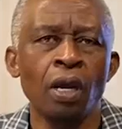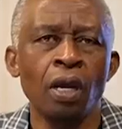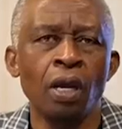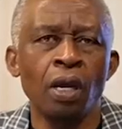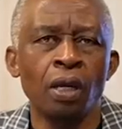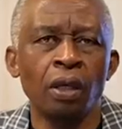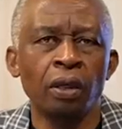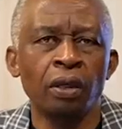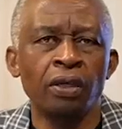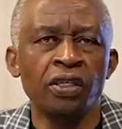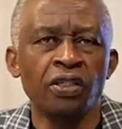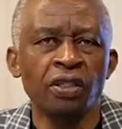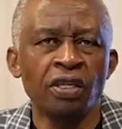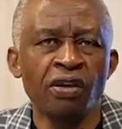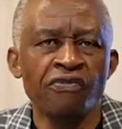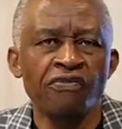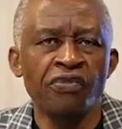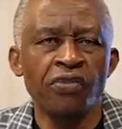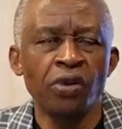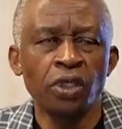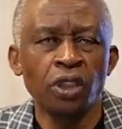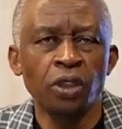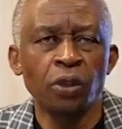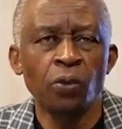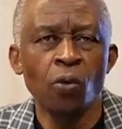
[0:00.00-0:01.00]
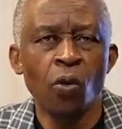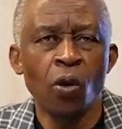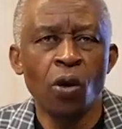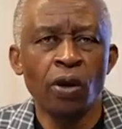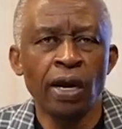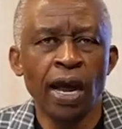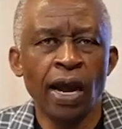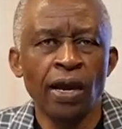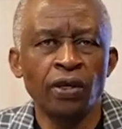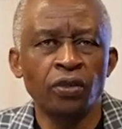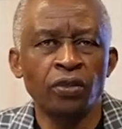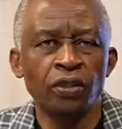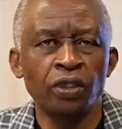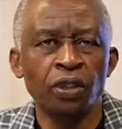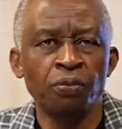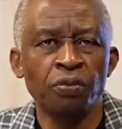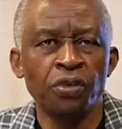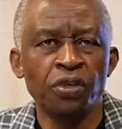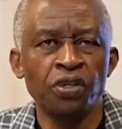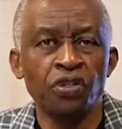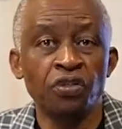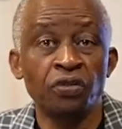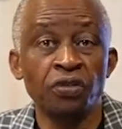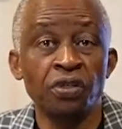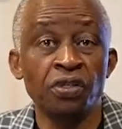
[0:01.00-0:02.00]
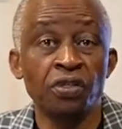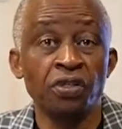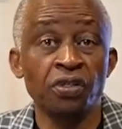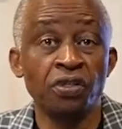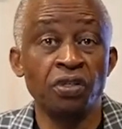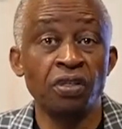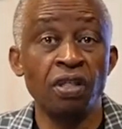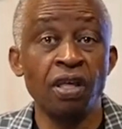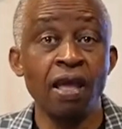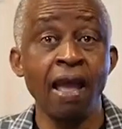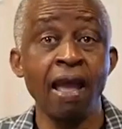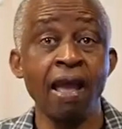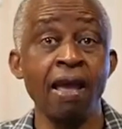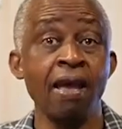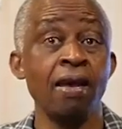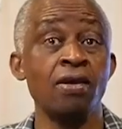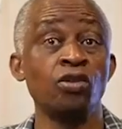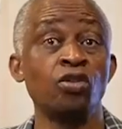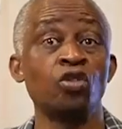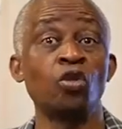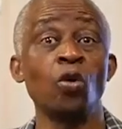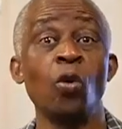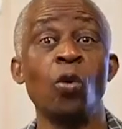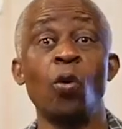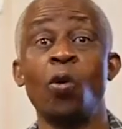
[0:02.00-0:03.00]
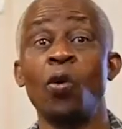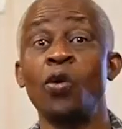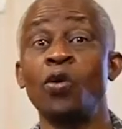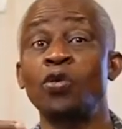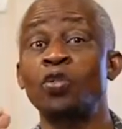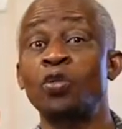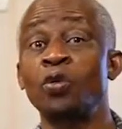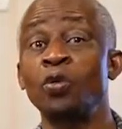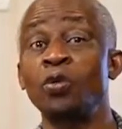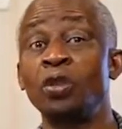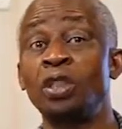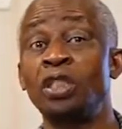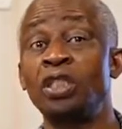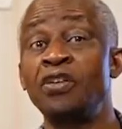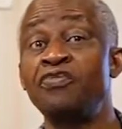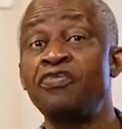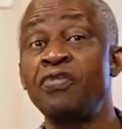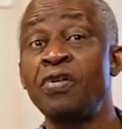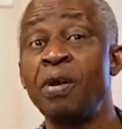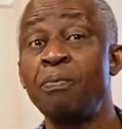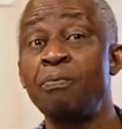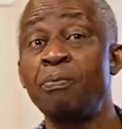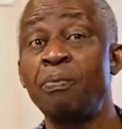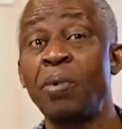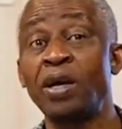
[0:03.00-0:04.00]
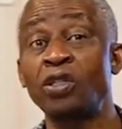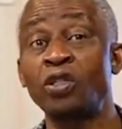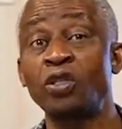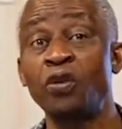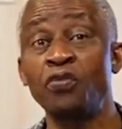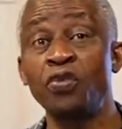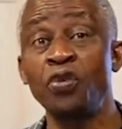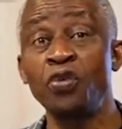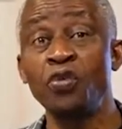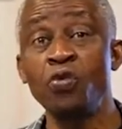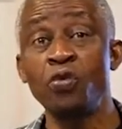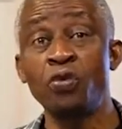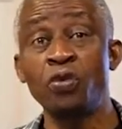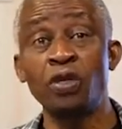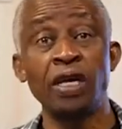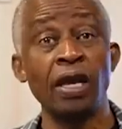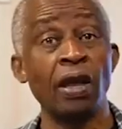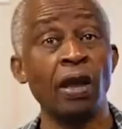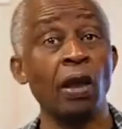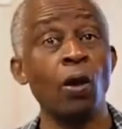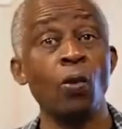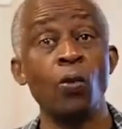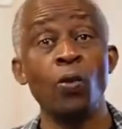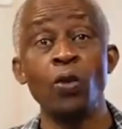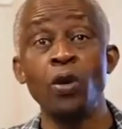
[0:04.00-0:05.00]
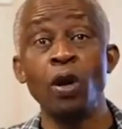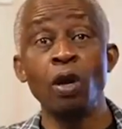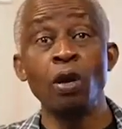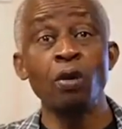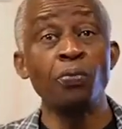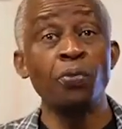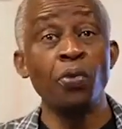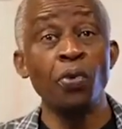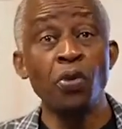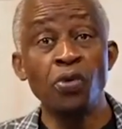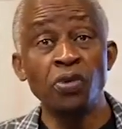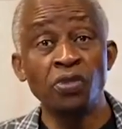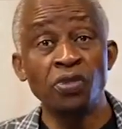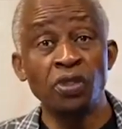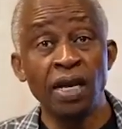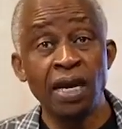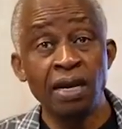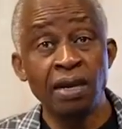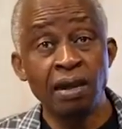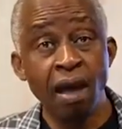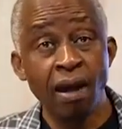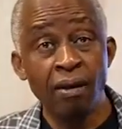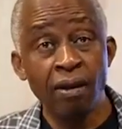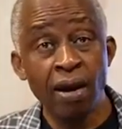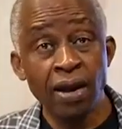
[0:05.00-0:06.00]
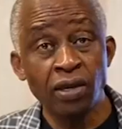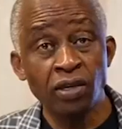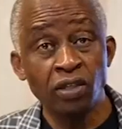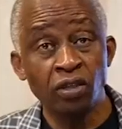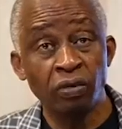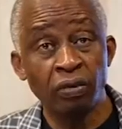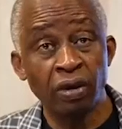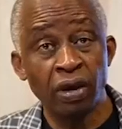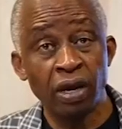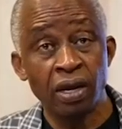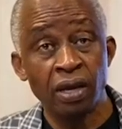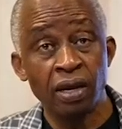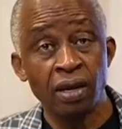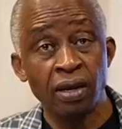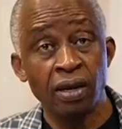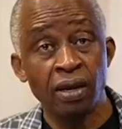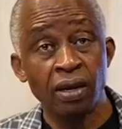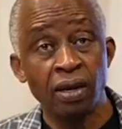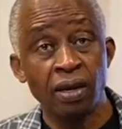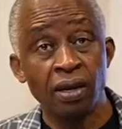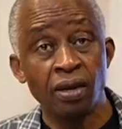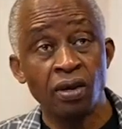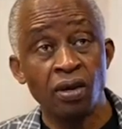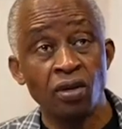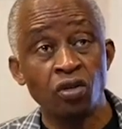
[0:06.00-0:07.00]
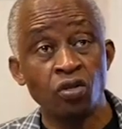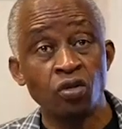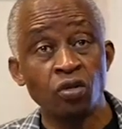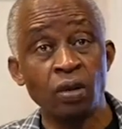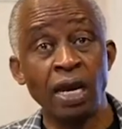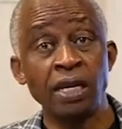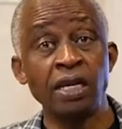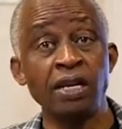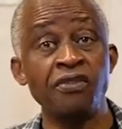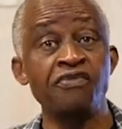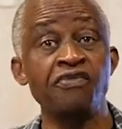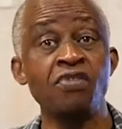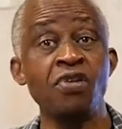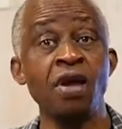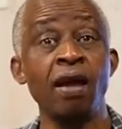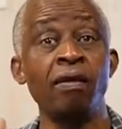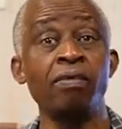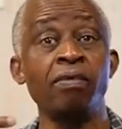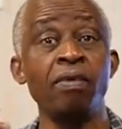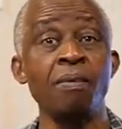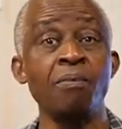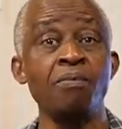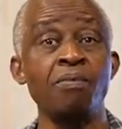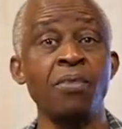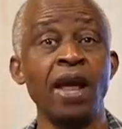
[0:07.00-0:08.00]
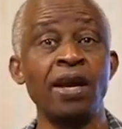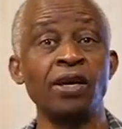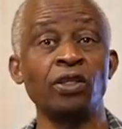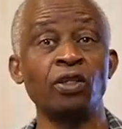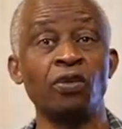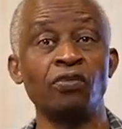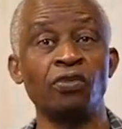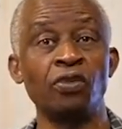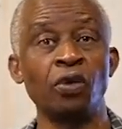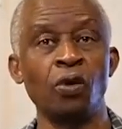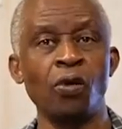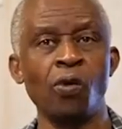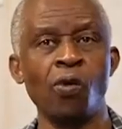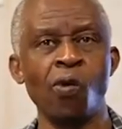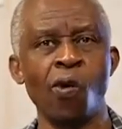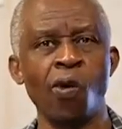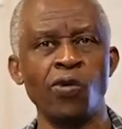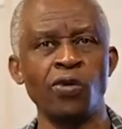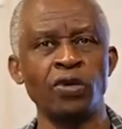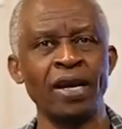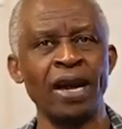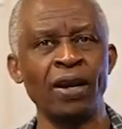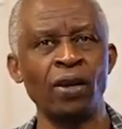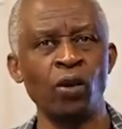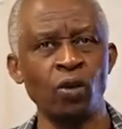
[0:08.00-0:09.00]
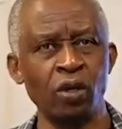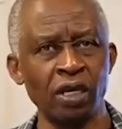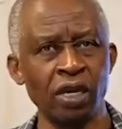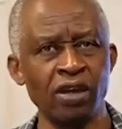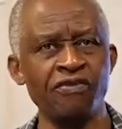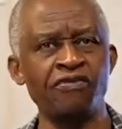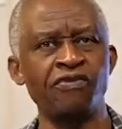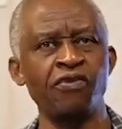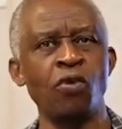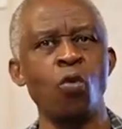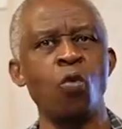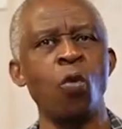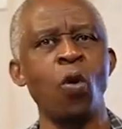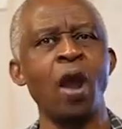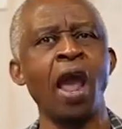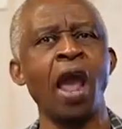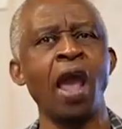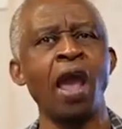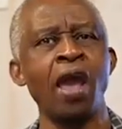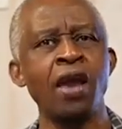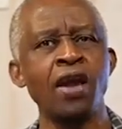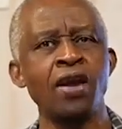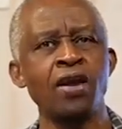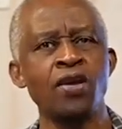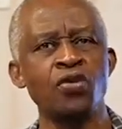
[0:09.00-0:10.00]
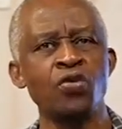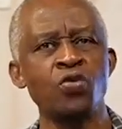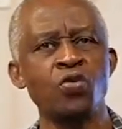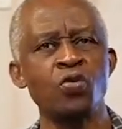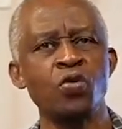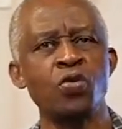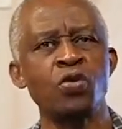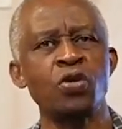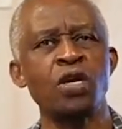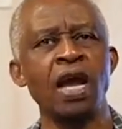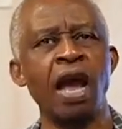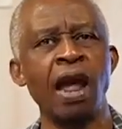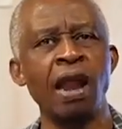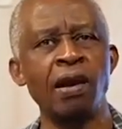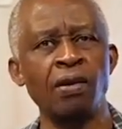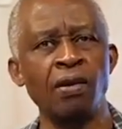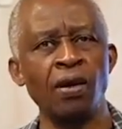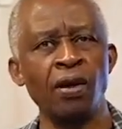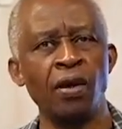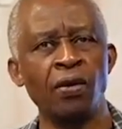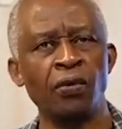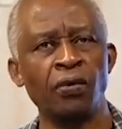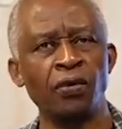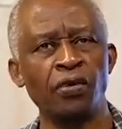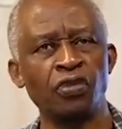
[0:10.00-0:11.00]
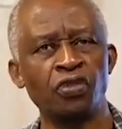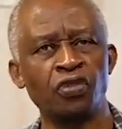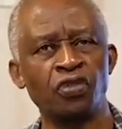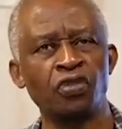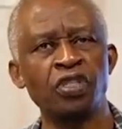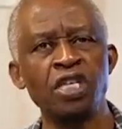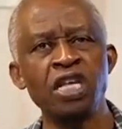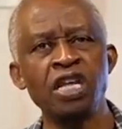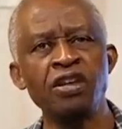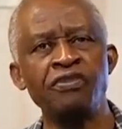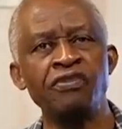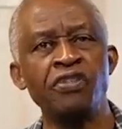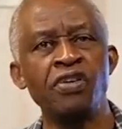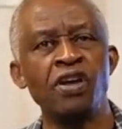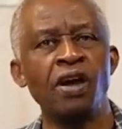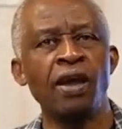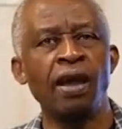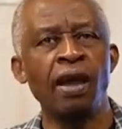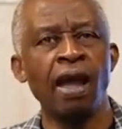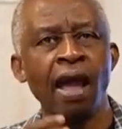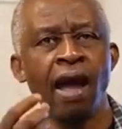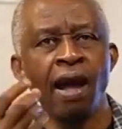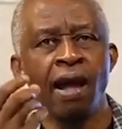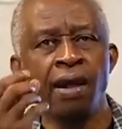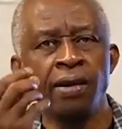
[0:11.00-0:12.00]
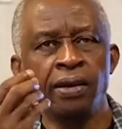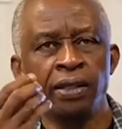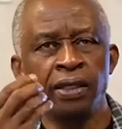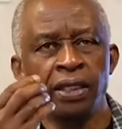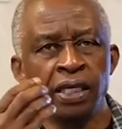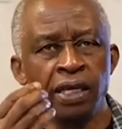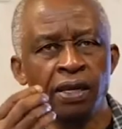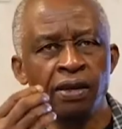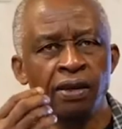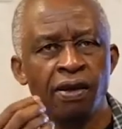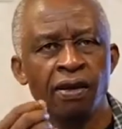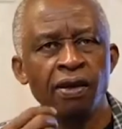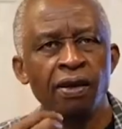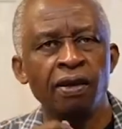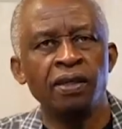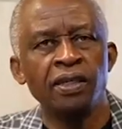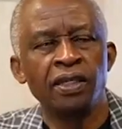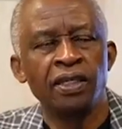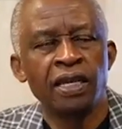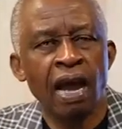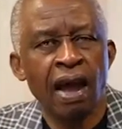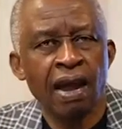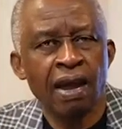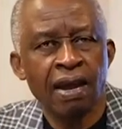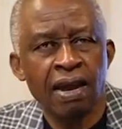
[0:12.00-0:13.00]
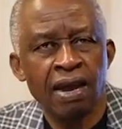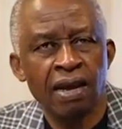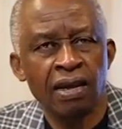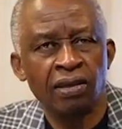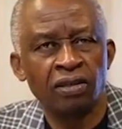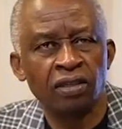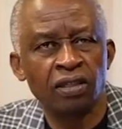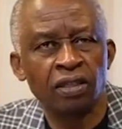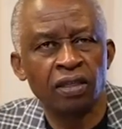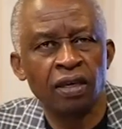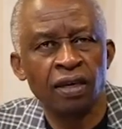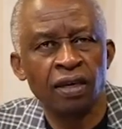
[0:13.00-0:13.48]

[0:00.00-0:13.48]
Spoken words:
Christian Fellowship World Outreach Ministries is there. So also different parts of the UK. We're going to produce a directory so that if you're a remnant of the Lord, you're looking for where you can receive healthy diet